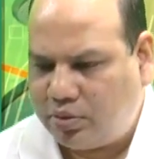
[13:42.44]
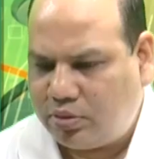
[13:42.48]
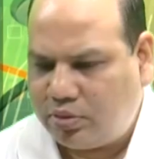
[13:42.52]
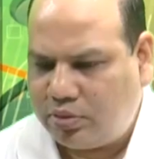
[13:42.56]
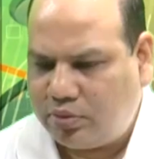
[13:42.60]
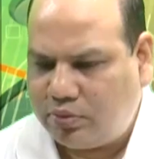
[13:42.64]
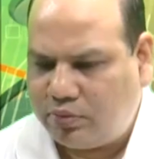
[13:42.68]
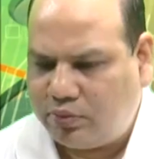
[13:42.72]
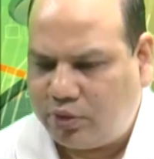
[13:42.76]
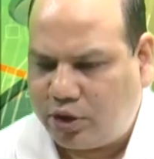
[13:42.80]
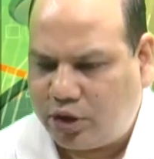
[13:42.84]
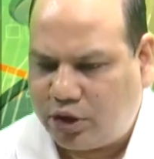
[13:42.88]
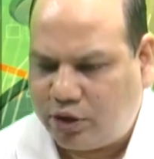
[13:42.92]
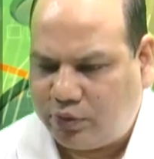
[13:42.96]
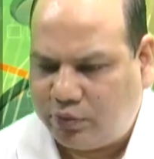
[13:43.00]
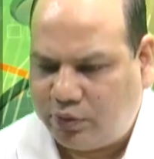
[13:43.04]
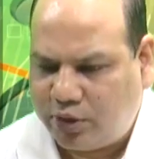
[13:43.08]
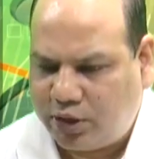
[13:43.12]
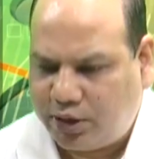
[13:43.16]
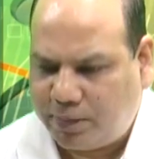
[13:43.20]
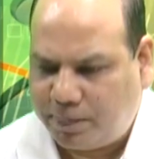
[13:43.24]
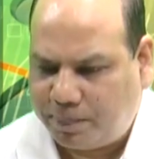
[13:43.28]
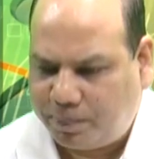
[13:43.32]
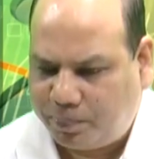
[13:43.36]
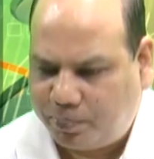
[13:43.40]
what we
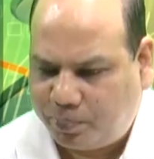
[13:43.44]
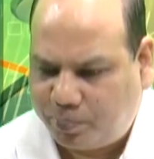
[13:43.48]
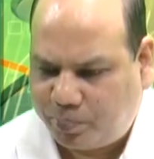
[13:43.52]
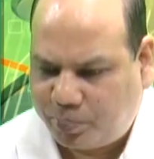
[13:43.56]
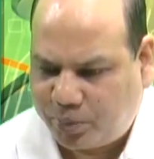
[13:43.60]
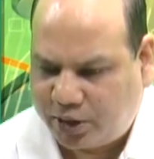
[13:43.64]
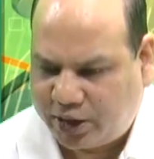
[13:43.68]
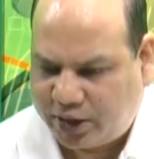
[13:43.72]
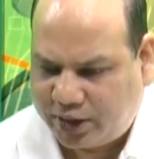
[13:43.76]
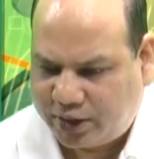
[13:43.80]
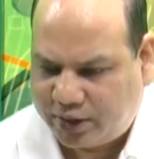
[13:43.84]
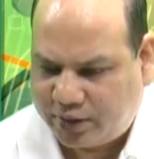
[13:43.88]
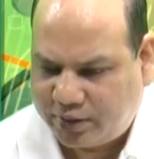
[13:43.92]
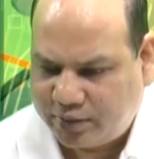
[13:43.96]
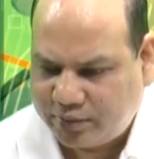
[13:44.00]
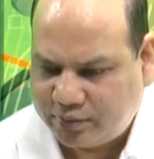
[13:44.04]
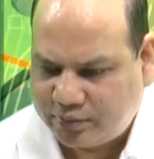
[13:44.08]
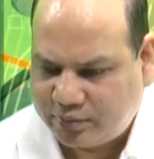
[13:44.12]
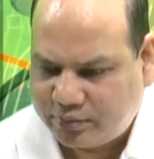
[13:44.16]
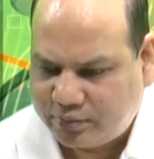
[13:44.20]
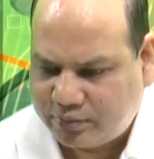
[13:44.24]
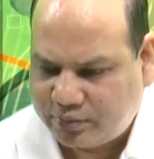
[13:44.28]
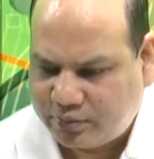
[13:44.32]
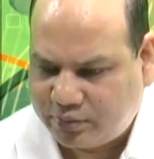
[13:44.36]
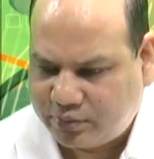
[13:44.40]
have paid
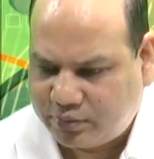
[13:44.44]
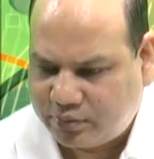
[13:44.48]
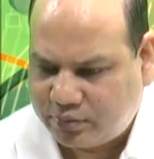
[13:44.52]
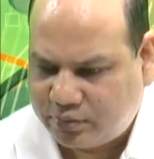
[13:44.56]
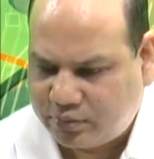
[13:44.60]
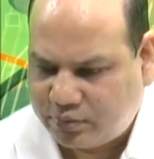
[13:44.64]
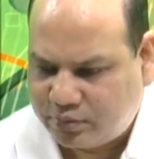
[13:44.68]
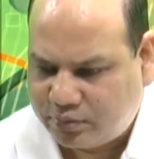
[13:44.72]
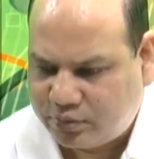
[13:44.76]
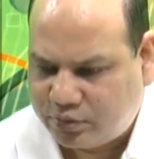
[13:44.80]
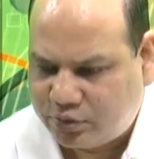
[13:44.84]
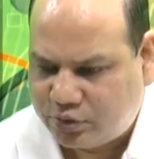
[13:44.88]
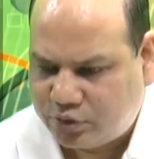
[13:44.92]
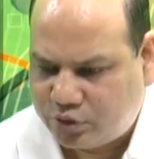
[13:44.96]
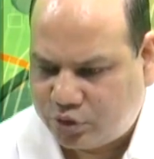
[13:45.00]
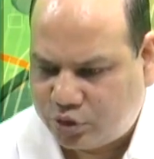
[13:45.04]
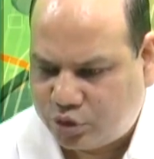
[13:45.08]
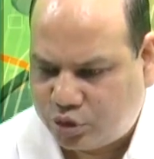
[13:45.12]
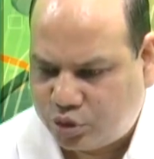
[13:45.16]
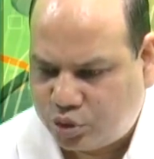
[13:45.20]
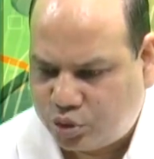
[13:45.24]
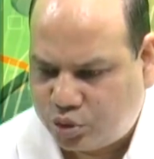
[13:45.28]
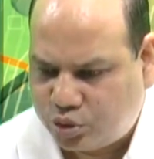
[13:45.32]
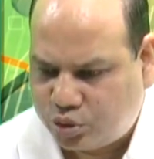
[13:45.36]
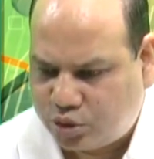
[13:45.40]

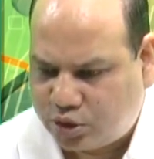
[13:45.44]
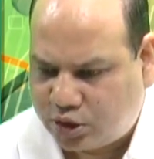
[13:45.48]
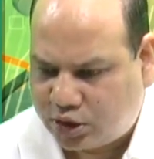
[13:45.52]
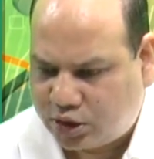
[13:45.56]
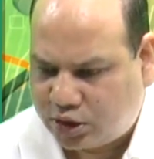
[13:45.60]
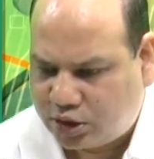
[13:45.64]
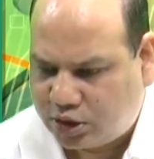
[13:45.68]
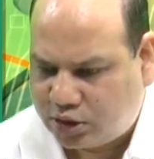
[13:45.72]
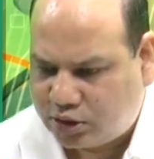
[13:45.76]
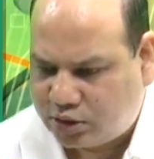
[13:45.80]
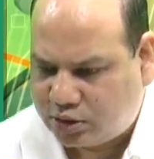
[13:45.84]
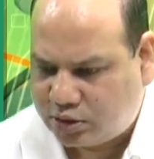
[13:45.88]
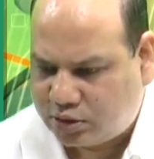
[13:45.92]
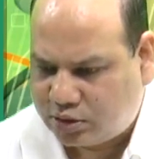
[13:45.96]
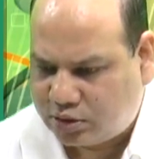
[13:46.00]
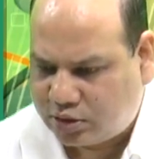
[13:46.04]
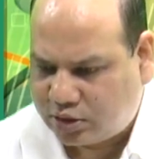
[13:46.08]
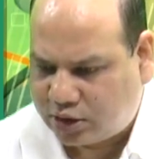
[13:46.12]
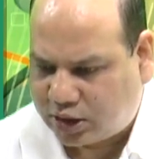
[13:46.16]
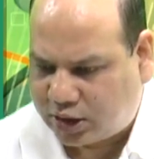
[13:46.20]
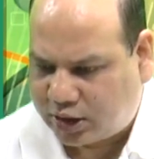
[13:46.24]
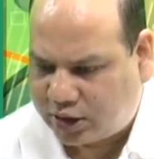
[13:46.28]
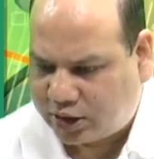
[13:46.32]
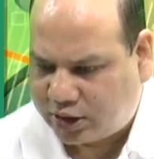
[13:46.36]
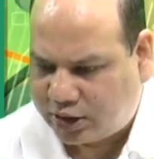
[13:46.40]
to the
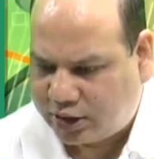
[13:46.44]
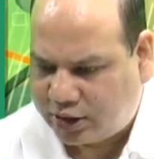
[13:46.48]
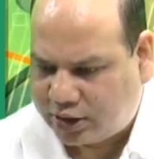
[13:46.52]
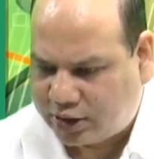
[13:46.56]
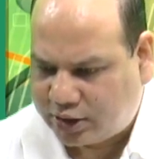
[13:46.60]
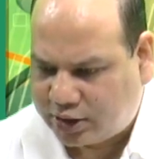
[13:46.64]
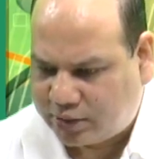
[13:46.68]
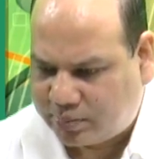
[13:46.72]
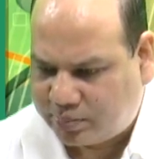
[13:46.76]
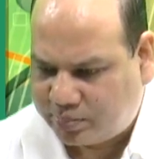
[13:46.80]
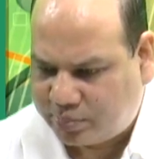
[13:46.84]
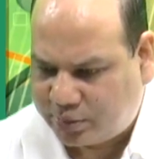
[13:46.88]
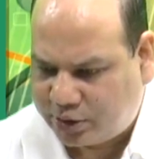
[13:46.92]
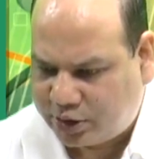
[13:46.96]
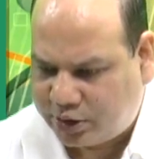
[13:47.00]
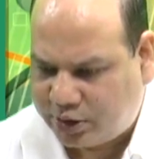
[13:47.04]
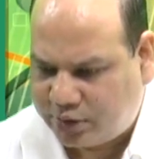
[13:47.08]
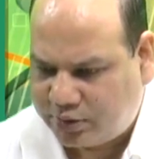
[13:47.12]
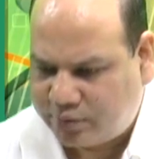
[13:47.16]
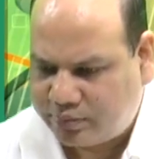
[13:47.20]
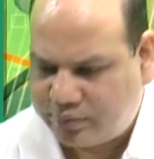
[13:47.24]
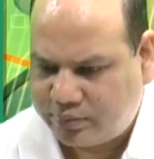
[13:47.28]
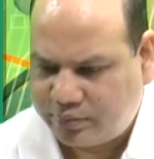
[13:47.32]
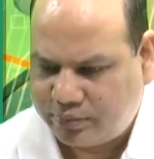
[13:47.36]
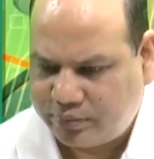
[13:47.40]
target company